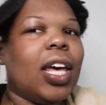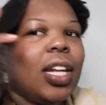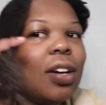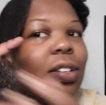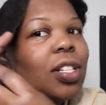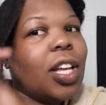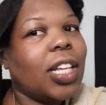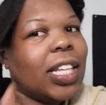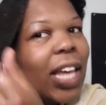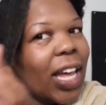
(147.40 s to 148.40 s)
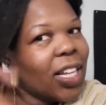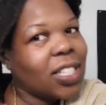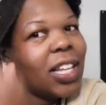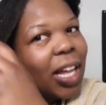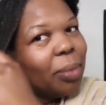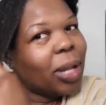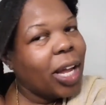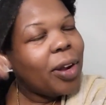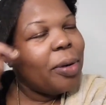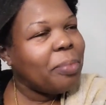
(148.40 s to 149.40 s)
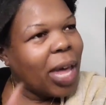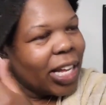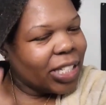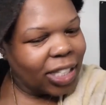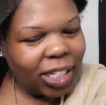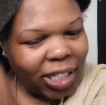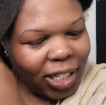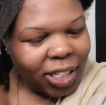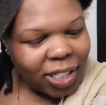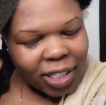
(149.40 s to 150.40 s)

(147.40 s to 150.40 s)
And I was like, yes, like black girl magic,